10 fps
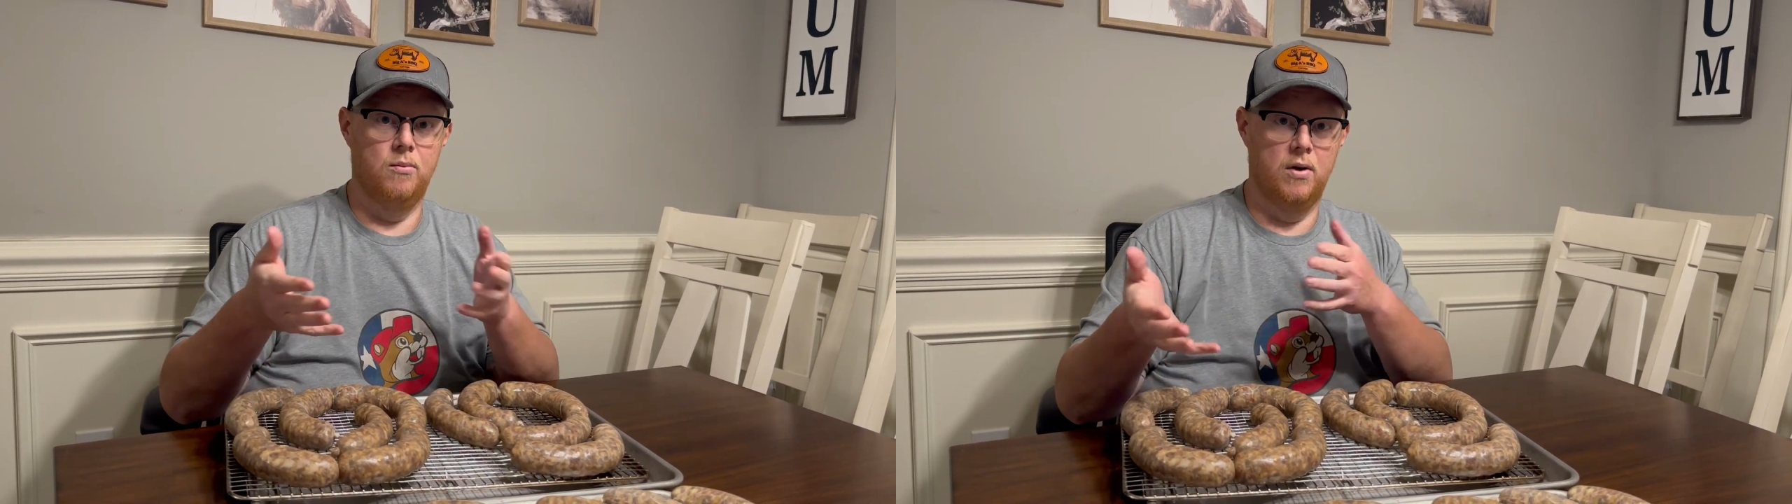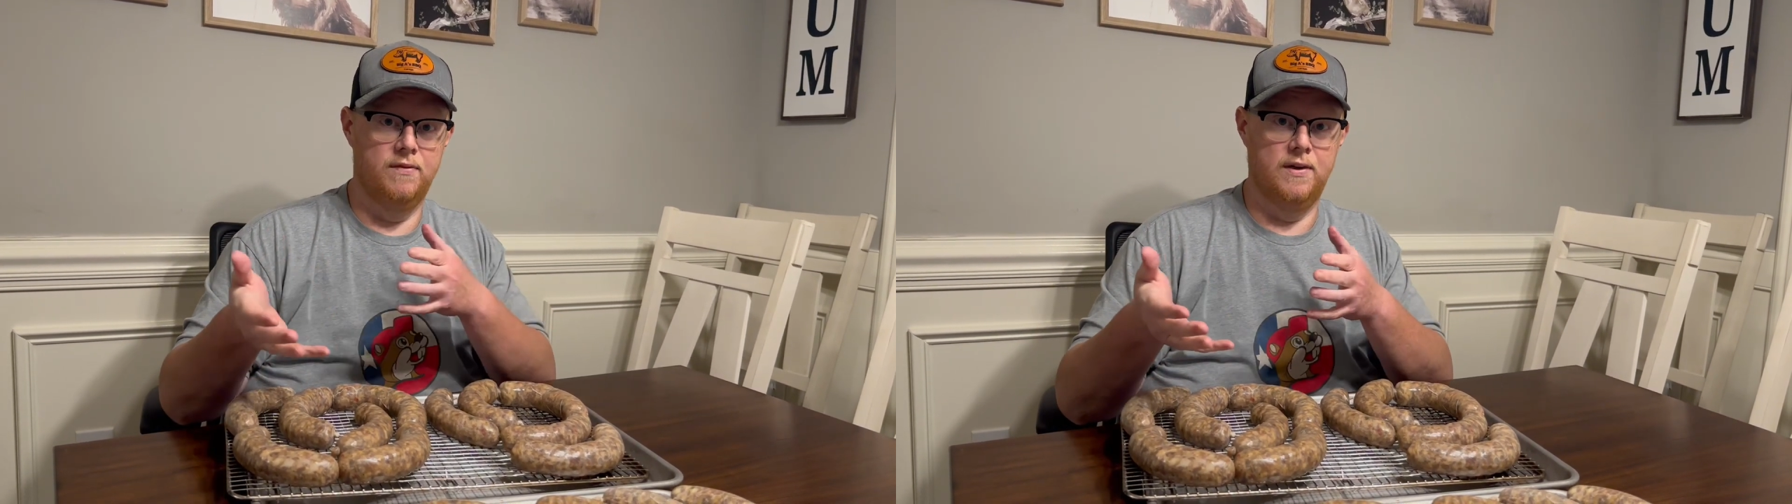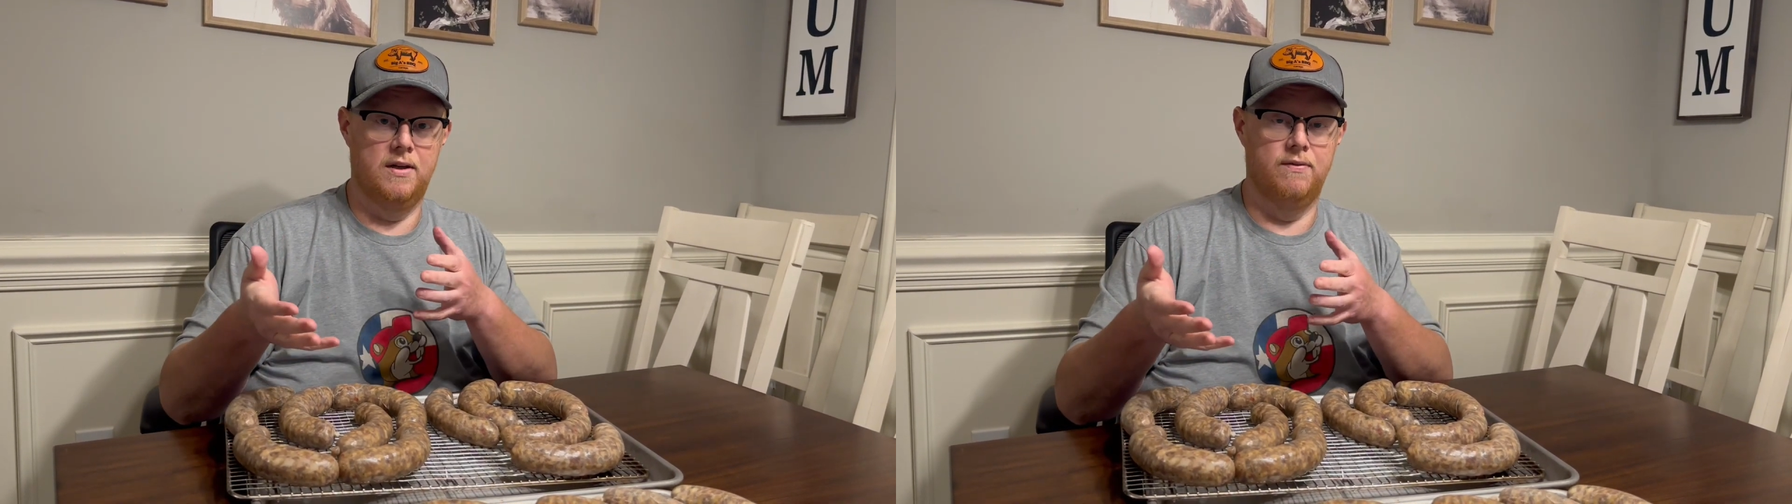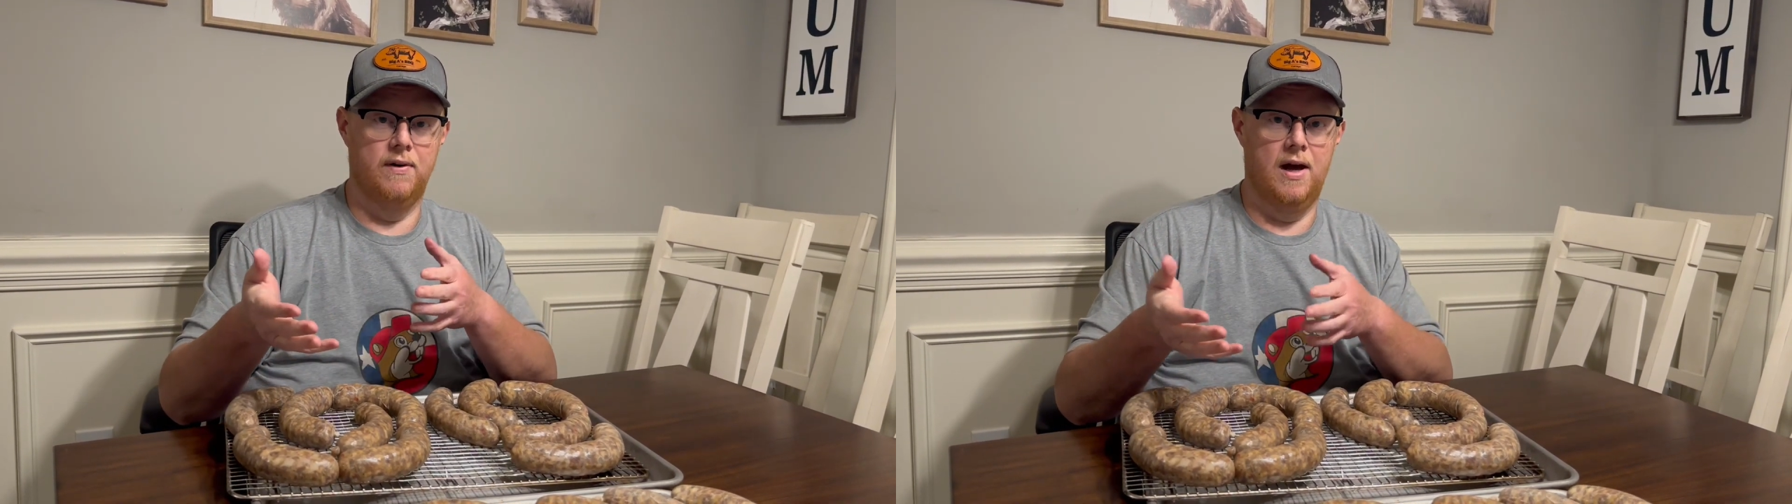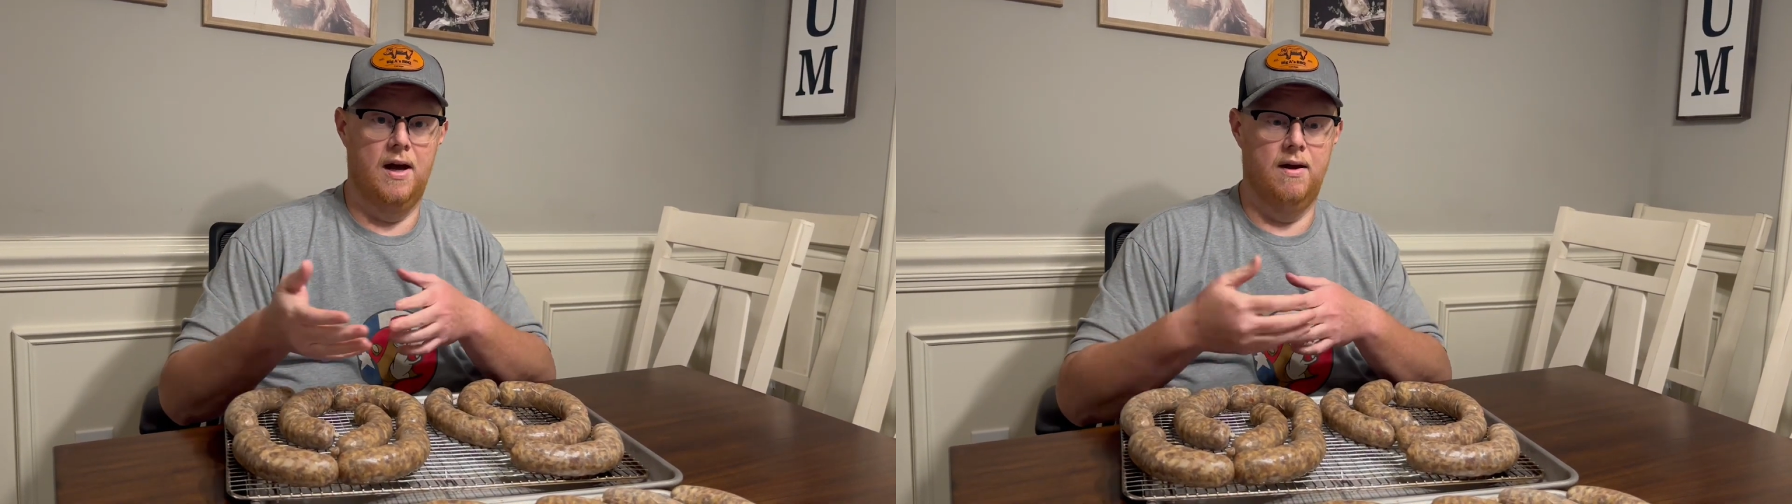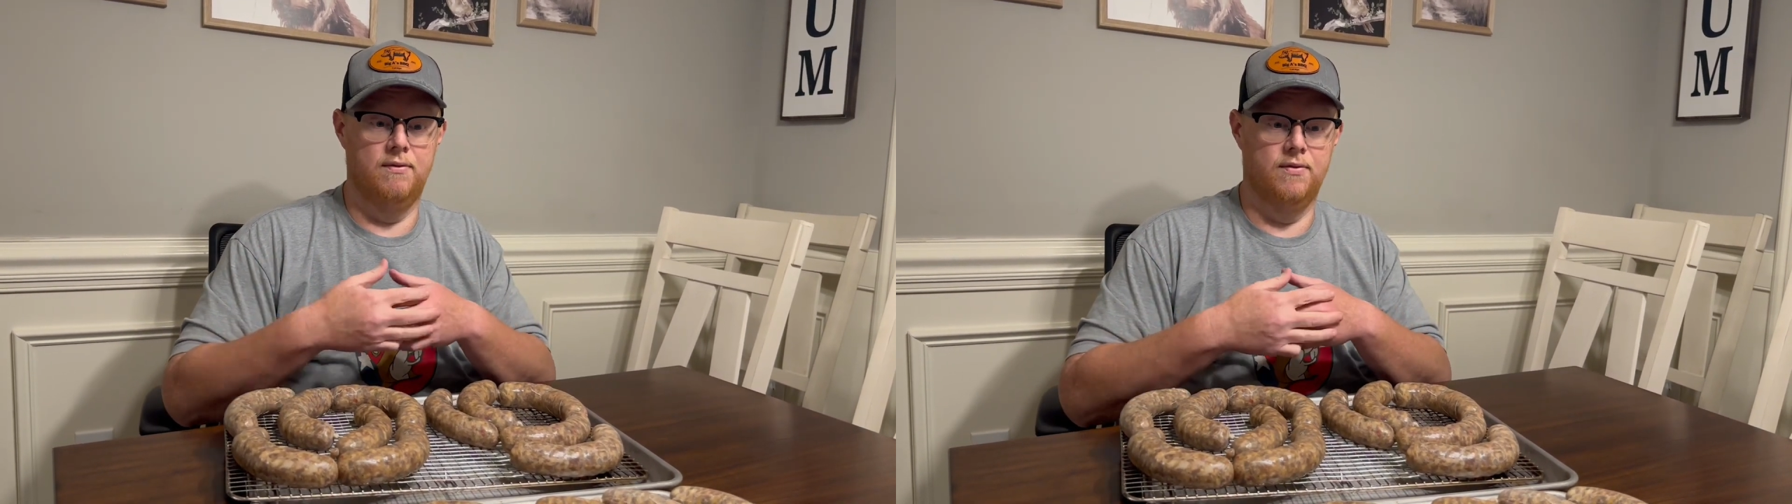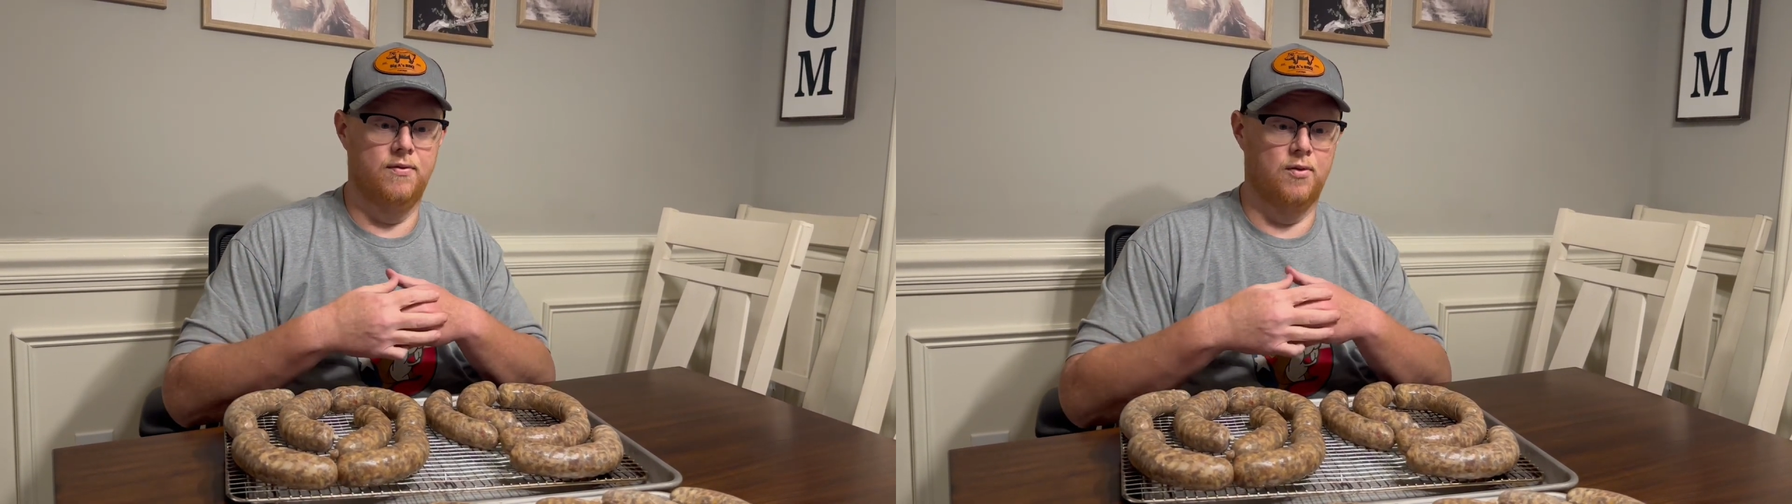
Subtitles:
155